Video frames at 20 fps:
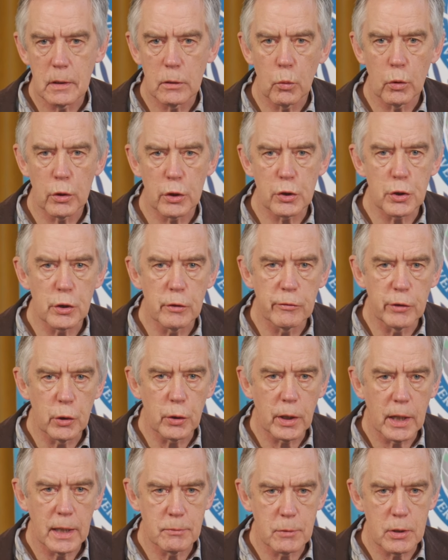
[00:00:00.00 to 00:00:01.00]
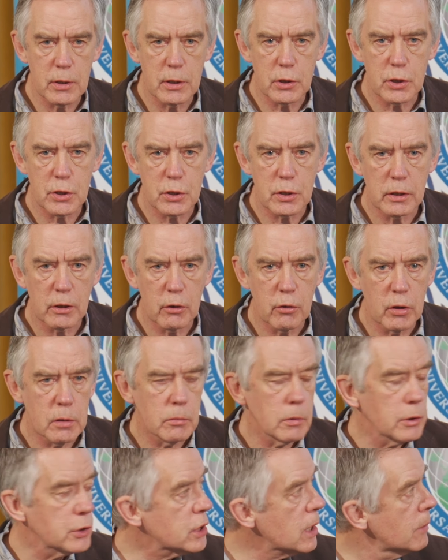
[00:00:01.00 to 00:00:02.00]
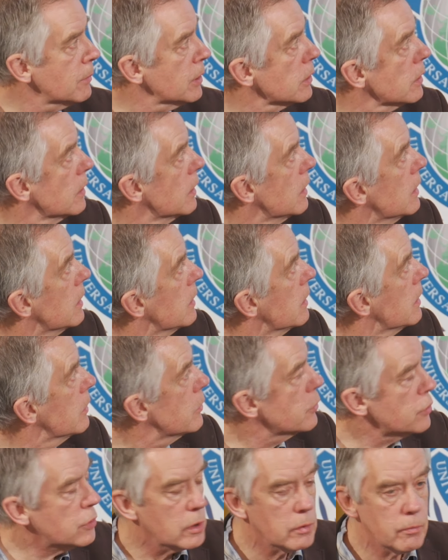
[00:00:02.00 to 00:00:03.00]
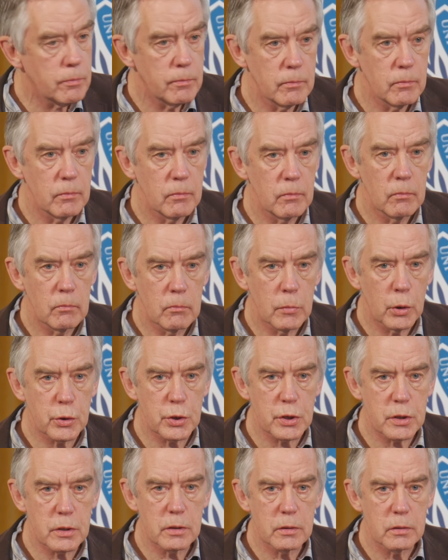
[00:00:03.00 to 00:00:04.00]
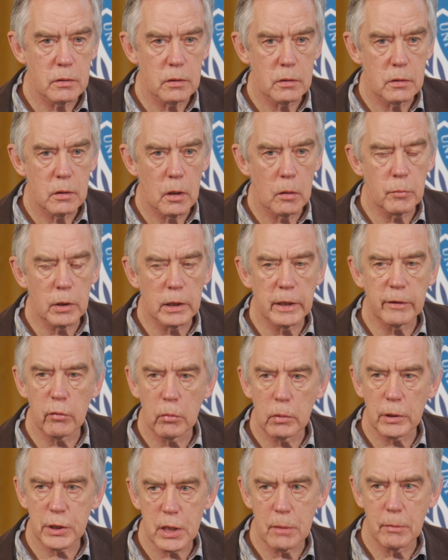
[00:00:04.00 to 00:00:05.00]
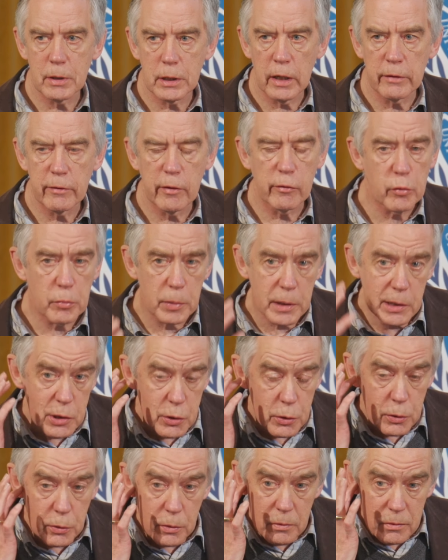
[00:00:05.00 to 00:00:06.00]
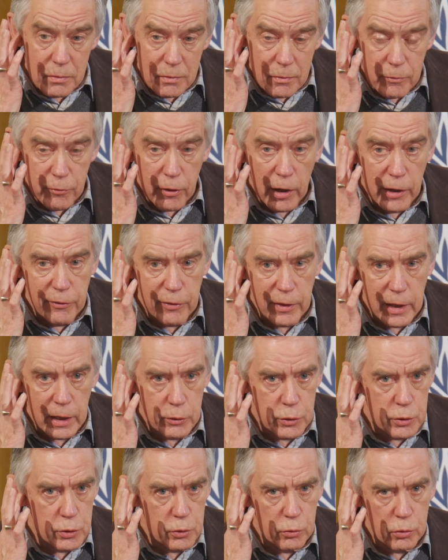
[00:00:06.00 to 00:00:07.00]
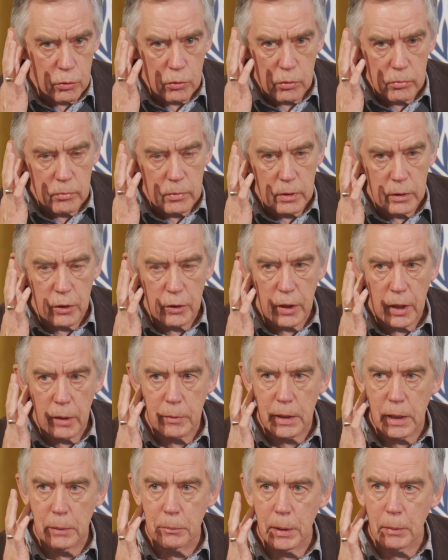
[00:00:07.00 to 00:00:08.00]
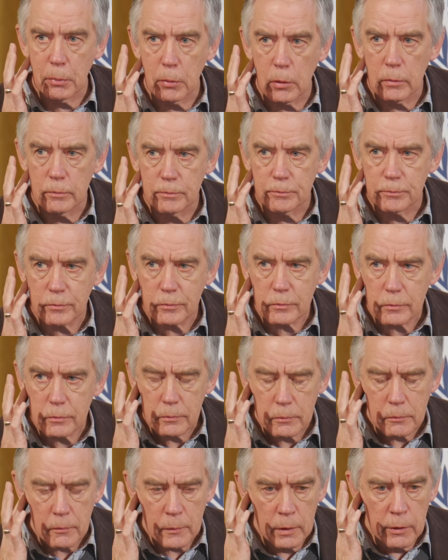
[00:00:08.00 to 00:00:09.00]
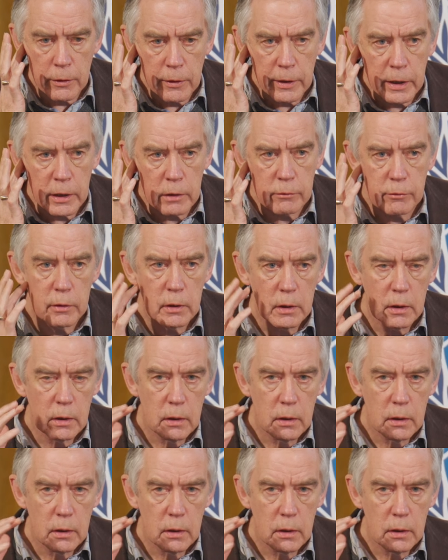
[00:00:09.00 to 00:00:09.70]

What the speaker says: One or two of you came to this incredible summit. It's the most unbelievable summit I've ever been to. 5,000 or I don't know how many people there.